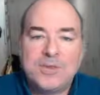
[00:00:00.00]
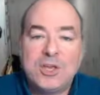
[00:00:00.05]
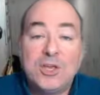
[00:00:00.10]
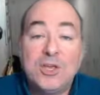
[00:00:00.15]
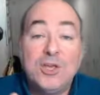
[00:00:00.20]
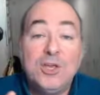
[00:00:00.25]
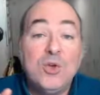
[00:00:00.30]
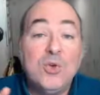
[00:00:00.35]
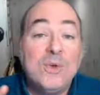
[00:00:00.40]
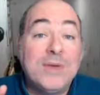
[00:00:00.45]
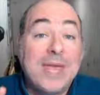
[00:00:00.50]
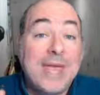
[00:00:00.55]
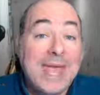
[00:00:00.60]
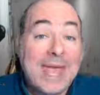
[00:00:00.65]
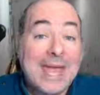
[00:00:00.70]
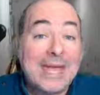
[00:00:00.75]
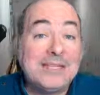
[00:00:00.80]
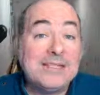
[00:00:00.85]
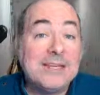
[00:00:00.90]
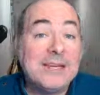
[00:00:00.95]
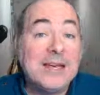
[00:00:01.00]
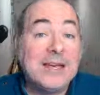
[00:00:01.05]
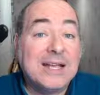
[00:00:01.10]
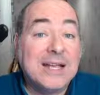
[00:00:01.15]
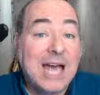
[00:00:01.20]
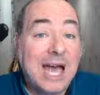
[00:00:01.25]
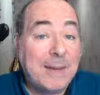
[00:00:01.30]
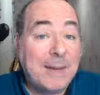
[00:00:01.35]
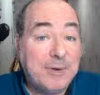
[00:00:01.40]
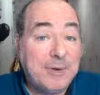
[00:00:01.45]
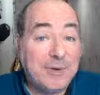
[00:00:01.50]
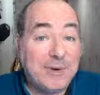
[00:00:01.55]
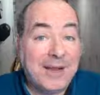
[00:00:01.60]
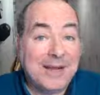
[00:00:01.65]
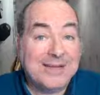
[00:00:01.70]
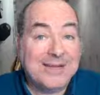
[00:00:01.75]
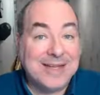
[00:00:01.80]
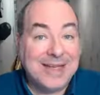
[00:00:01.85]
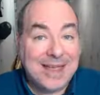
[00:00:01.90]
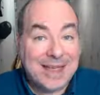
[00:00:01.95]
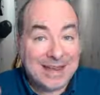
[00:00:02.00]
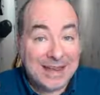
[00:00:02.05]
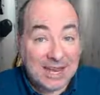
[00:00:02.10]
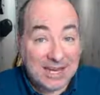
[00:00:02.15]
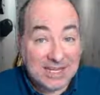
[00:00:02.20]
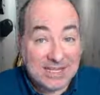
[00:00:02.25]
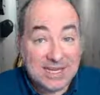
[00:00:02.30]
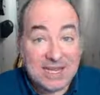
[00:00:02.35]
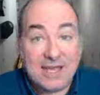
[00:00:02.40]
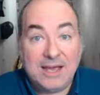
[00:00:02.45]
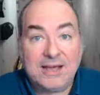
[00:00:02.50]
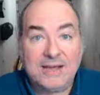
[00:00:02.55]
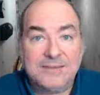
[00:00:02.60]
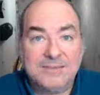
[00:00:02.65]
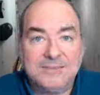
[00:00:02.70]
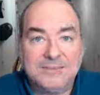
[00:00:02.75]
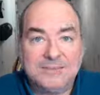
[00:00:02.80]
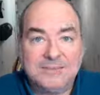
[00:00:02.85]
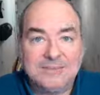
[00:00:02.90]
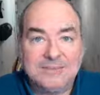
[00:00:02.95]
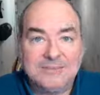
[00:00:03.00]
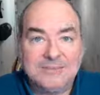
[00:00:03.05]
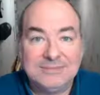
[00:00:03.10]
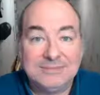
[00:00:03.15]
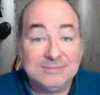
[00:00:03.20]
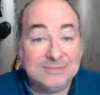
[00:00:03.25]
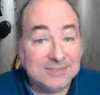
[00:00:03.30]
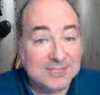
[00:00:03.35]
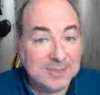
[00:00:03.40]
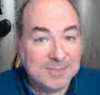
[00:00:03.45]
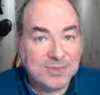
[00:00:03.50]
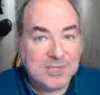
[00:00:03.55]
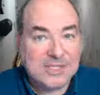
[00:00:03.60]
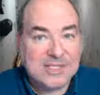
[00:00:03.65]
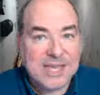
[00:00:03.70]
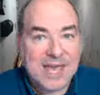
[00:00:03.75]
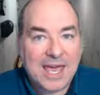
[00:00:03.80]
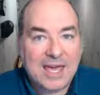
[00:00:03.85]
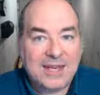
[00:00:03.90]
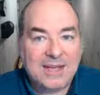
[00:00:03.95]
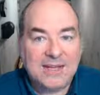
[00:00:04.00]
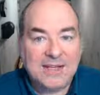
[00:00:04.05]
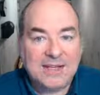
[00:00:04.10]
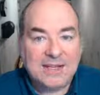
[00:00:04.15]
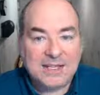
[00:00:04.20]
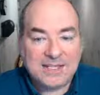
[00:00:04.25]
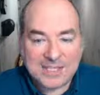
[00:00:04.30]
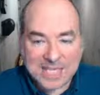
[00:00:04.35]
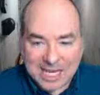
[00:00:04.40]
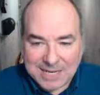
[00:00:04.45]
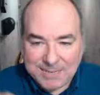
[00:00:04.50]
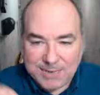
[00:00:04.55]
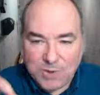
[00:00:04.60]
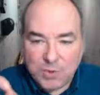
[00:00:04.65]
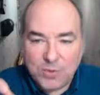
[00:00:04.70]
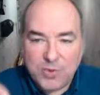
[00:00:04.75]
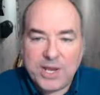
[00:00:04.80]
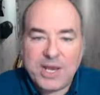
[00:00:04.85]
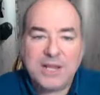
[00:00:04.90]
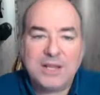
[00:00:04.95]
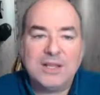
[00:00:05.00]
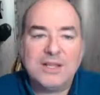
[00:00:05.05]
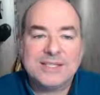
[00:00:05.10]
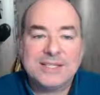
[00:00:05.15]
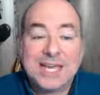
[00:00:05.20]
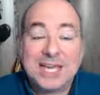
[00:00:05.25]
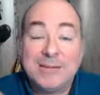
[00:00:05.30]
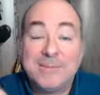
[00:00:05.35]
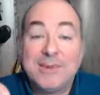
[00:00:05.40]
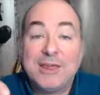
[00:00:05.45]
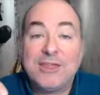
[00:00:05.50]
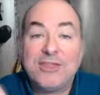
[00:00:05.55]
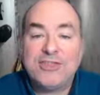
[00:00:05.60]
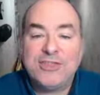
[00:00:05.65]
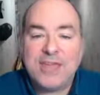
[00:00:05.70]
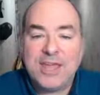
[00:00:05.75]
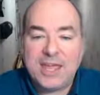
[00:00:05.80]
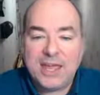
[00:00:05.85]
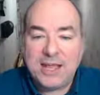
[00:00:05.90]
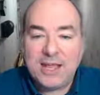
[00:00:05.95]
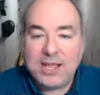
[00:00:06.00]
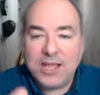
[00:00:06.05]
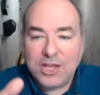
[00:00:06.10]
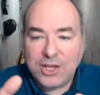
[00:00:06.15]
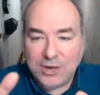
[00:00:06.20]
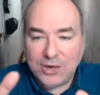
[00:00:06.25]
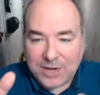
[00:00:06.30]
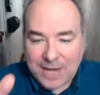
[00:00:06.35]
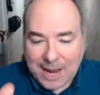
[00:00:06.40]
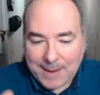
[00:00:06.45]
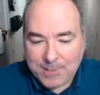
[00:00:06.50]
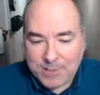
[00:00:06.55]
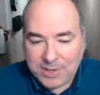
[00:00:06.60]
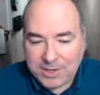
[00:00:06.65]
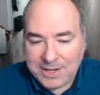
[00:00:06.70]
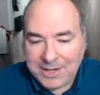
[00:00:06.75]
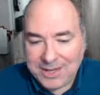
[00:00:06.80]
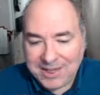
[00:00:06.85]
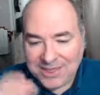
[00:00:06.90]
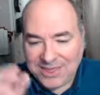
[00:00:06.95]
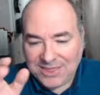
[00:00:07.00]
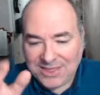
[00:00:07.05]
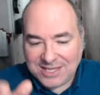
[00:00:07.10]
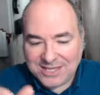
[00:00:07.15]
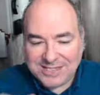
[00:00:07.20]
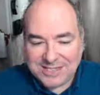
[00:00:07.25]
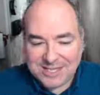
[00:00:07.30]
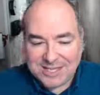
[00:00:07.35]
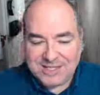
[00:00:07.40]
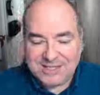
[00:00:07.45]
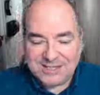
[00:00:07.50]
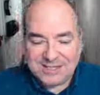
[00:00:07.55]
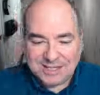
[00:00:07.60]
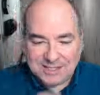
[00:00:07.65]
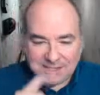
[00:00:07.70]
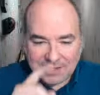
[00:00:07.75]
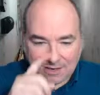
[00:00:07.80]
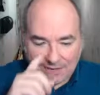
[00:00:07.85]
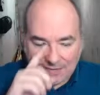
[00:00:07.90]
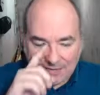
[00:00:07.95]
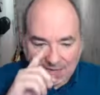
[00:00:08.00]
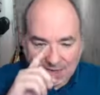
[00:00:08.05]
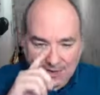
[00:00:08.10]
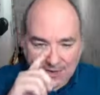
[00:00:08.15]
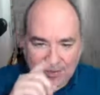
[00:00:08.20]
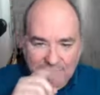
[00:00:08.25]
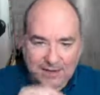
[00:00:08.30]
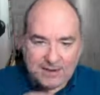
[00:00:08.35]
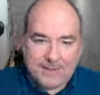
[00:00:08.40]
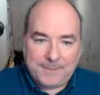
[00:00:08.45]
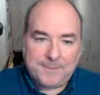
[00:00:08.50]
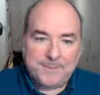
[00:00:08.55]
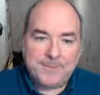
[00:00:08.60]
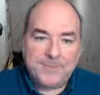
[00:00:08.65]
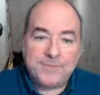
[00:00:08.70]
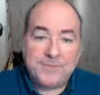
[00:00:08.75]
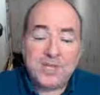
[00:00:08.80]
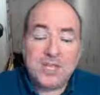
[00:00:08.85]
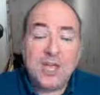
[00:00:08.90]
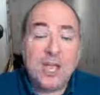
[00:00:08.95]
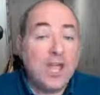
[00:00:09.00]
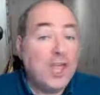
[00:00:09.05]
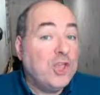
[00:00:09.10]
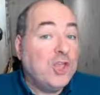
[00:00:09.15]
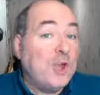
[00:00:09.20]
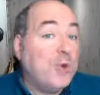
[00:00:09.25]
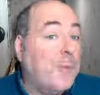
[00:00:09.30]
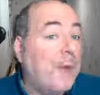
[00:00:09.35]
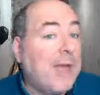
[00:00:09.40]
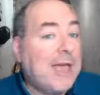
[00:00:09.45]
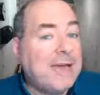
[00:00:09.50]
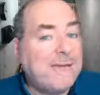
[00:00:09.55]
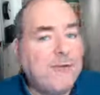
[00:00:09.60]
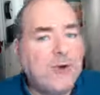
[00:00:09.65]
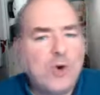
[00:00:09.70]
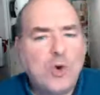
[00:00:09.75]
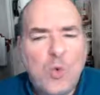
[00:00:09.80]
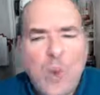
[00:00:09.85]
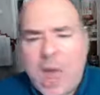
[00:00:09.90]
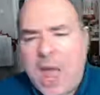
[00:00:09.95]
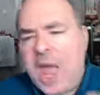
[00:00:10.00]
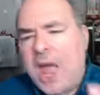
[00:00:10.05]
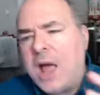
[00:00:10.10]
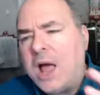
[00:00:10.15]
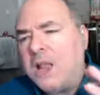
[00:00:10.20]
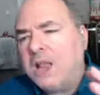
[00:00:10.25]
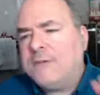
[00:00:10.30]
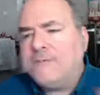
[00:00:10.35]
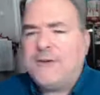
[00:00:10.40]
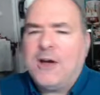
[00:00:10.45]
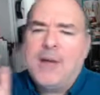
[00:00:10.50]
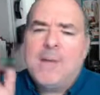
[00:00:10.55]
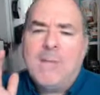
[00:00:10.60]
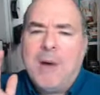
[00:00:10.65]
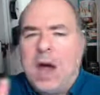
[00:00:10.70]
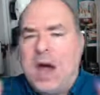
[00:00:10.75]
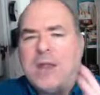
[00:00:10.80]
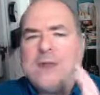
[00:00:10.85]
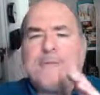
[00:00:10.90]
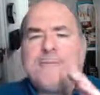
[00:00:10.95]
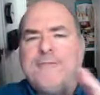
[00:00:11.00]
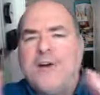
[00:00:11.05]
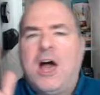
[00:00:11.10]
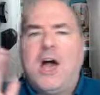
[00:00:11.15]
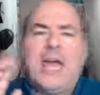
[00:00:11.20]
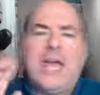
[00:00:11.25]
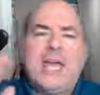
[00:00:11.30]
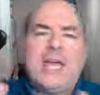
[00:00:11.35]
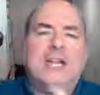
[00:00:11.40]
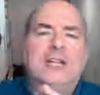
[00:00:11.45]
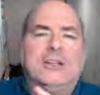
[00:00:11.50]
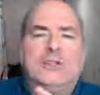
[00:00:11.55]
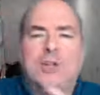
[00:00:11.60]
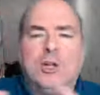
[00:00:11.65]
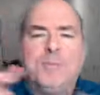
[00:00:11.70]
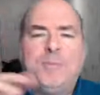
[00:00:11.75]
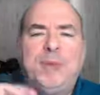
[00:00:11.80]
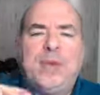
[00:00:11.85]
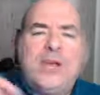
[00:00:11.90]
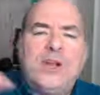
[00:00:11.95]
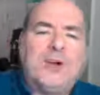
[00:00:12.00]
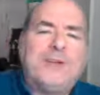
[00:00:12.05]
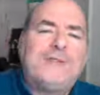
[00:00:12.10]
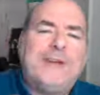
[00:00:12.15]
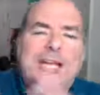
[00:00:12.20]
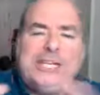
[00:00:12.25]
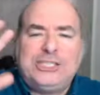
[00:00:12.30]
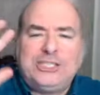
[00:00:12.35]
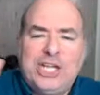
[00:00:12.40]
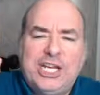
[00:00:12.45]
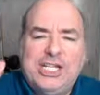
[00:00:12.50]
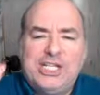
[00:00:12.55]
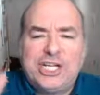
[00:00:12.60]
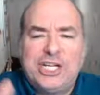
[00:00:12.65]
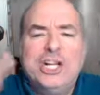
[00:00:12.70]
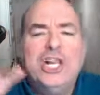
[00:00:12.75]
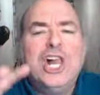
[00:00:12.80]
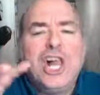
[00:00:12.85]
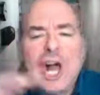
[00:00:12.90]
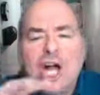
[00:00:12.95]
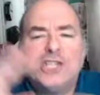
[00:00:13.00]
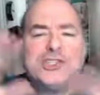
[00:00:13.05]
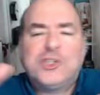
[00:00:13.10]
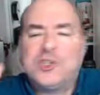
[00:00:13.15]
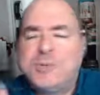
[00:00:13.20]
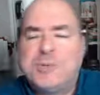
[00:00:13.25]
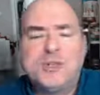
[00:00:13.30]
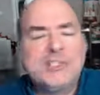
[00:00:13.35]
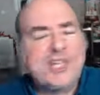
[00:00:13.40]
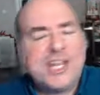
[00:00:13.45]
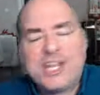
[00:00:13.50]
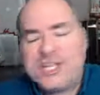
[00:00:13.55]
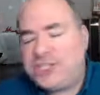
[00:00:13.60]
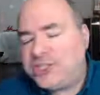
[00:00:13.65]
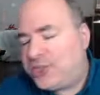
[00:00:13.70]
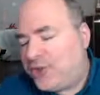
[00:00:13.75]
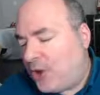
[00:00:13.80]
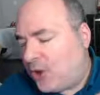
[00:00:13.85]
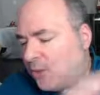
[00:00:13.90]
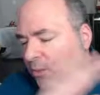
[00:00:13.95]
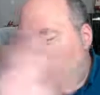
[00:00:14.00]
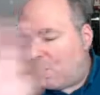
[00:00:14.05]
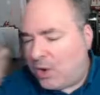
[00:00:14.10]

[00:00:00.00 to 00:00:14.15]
You can't copyright an idea. Simple as that. It's got to be real. It's got to be a thing. You're copyrighting this instance of that thing. You may have heard, well, if I modify it a little bit or if I change it a certain percentage, no.